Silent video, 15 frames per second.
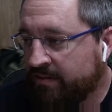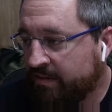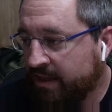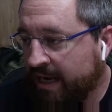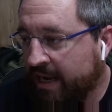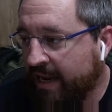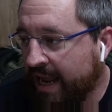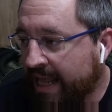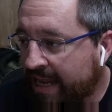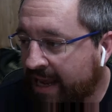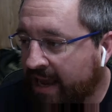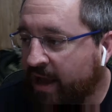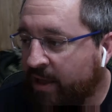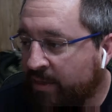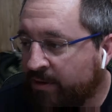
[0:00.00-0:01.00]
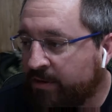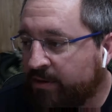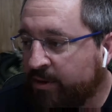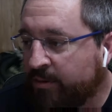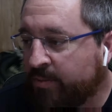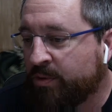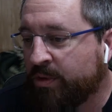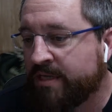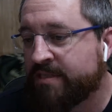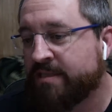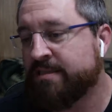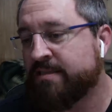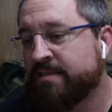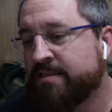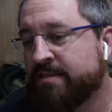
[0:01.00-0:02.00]
any other noob
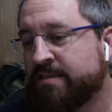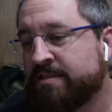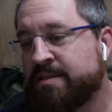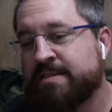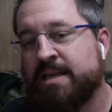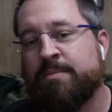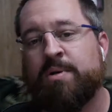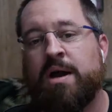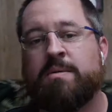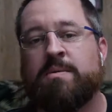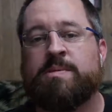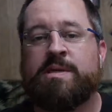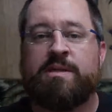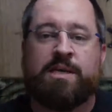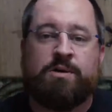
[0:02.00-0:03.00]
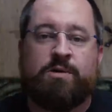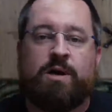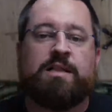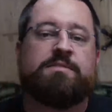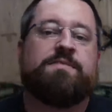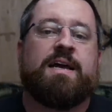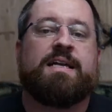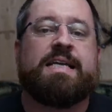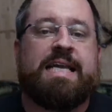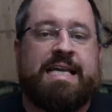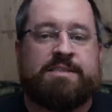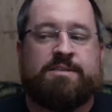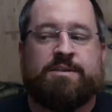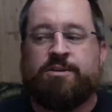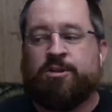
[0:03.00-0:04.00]
questions? Because I'm probably only qualified to
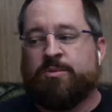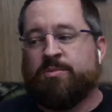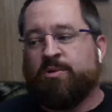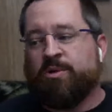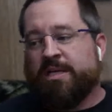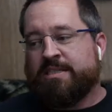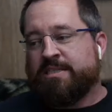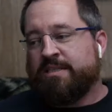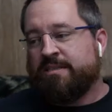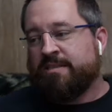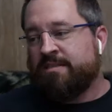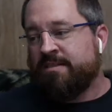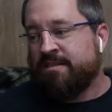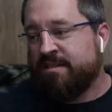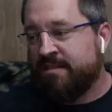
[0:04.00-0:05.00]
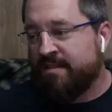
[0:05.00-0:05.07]
answer noob questions.